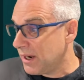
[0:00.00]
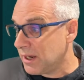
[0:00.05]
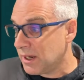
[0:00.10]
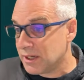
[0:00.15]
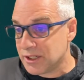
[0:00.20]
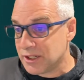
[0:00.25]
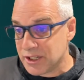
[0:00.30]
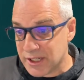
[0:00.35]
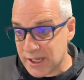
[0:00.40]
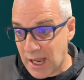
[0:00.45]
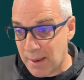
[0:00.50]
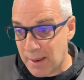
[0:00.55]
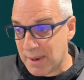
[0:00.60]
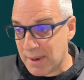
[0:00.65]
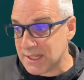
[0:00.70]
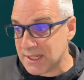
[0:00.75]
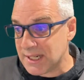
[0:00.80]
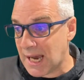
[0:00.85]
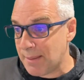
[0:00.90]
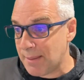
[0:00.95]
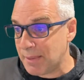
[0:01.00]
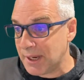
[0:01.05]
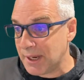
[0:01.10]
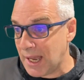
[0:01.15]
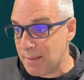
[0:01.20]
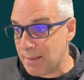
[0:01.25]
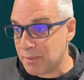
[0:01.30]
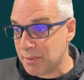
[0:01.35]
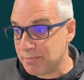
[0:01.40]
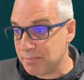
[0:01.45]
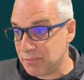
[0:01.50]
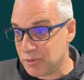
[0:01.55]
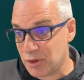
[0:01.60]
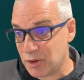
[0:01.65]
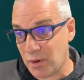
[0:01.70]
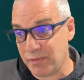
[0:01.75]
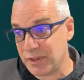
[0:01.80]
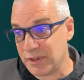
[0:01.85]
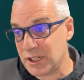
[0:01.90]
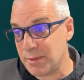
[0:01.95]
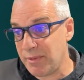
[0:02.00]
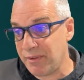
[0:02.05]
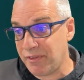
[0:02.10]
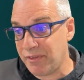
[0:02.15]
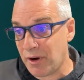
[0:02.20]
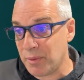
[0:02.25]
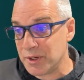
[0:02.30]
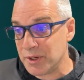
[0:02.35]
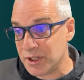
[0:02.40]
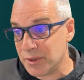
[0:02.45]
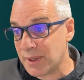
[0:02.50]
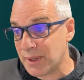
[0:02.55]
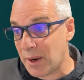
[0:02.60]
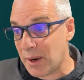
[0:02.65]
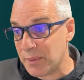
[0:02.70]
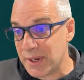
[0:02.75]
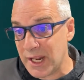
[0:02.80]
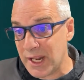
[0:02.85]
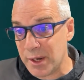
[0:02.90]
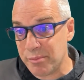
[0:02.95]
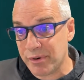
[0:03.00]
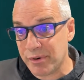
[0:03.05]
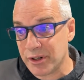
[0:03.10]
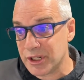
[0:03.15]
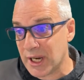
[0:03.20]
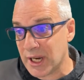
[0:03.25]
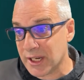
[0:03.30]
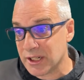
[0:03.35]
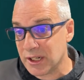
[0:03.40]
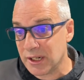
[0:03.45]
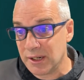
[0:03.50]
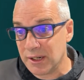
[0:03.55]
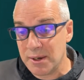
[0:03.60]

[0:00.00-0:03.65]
Start my timer. Yeah. But so obviously before we do that, we need a project.